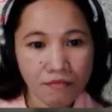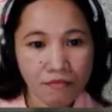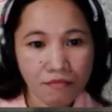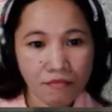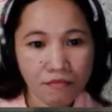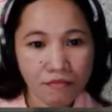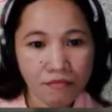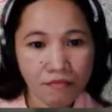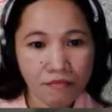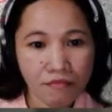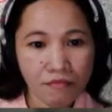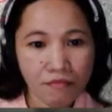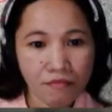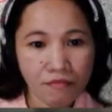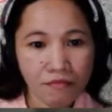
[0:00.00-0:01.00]

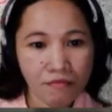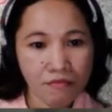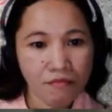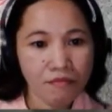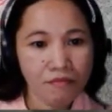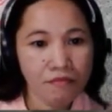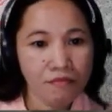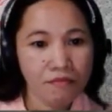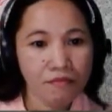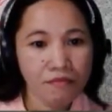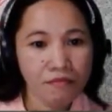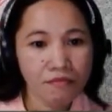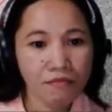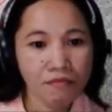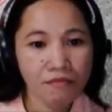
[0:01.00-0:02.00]

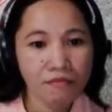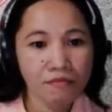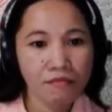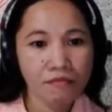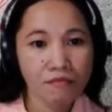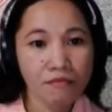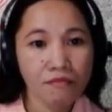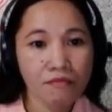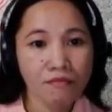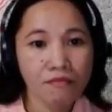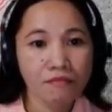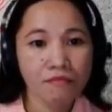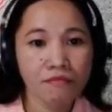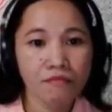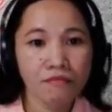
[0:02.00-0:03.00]

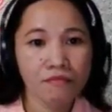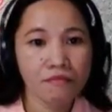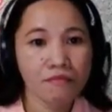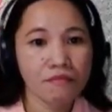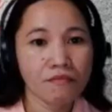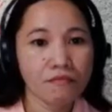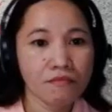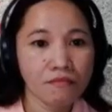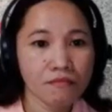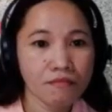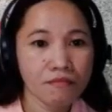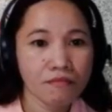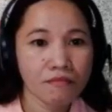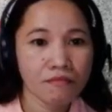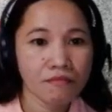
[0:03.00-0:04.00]

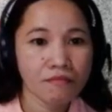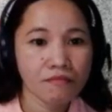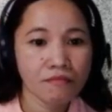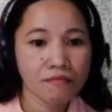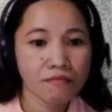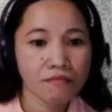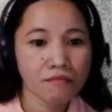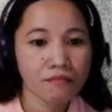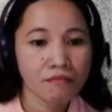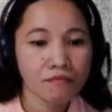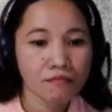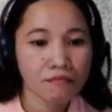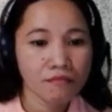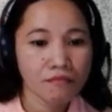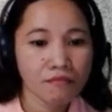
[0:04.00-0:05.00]

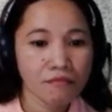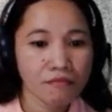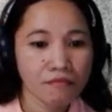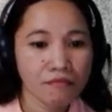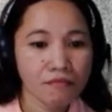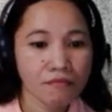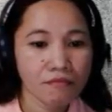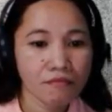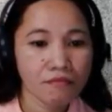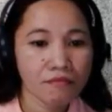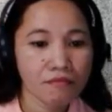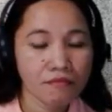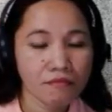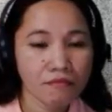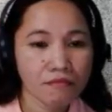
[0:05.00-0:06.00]

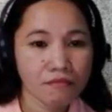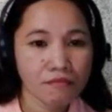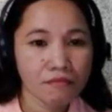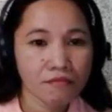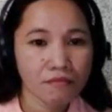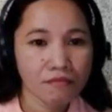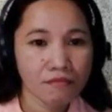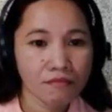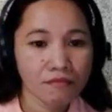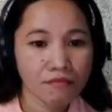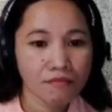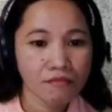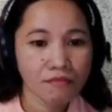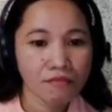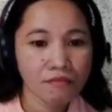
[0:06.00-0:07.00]

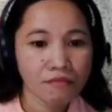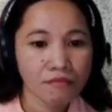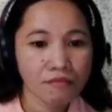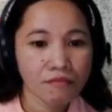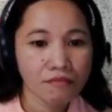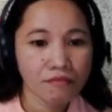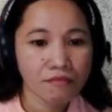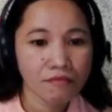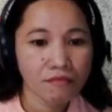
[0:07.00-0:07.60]
No words are spoken by the person on screen.